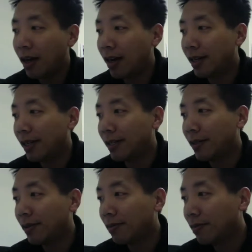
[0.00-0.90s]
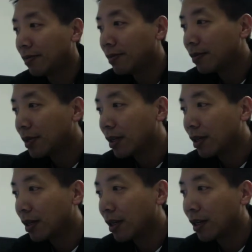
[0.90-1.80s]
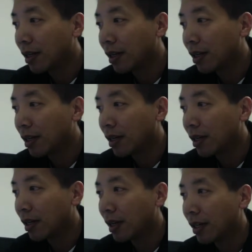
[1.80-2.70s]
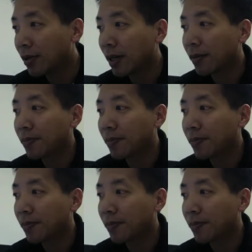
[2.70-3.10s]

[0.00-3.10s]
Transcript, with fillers: Um, yeah, that's right.